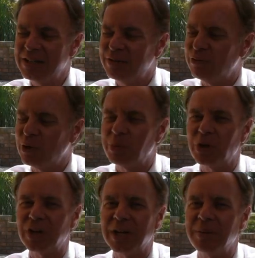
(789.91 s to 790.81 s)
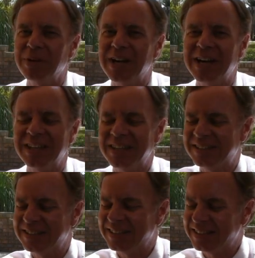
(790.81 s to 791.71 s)
former alumni
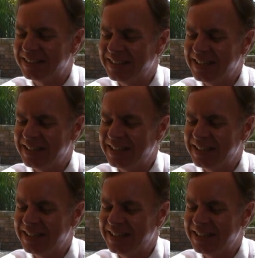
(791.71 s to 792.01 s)
that